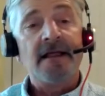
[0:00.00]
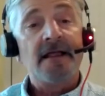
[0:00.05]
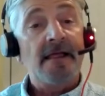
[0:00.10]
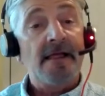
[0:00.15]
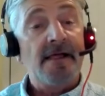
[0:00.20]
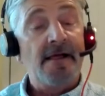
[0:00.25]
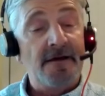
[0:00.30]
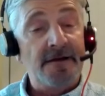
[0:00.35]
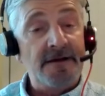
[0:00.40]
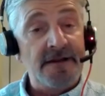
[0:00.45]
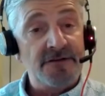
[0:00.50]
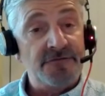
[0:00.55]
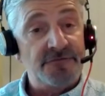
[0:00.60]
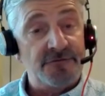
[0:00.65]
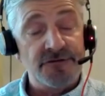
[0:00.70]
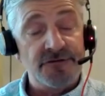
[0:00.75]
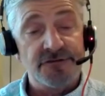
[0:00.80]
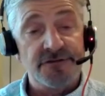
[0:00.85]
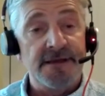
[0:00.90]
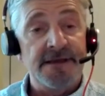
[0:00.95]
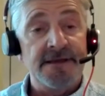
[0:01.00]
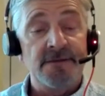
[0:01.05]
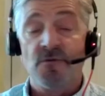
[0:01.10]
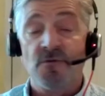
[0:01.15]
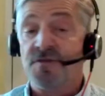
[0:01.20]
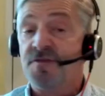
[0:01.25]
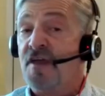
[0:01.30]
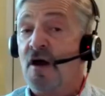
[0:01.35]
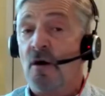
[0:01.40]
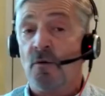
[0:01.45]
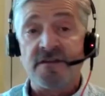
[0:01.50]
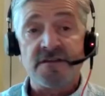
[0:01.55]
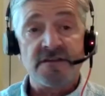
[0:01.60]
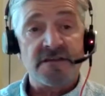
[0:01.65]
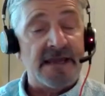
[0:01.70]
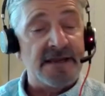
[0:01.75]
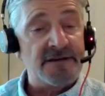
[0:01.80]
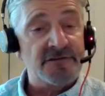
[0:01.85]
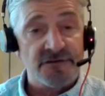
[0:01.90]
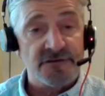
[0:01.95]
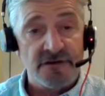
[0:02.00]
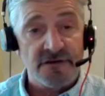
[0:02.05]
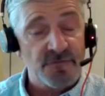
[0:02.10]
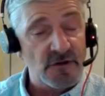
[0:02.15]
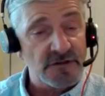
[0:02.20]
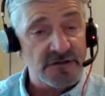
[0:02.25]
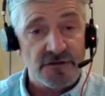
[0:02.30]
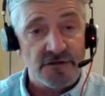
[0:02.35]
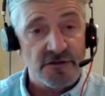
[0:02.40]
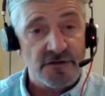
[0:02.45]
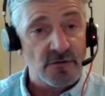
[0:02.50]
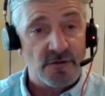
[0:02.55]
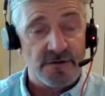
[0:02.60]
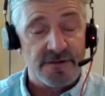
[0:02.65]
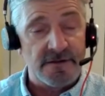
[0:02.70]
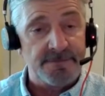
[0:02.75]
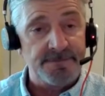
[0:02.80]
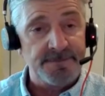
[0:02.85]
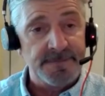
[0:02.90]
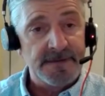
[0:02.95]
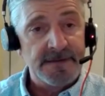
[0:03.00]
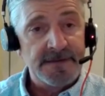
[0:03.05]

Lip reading: uninteresting with no intention of what to do with them.